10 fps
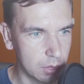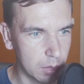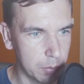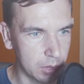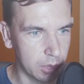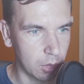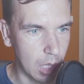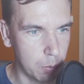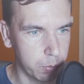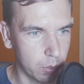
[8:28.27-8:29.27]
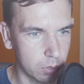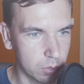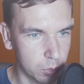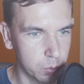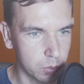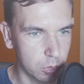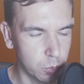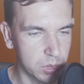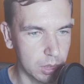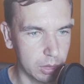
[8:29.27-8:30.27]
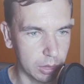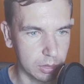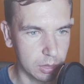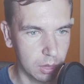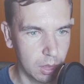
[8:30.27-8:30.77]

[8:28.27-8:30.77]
depending upon room settings,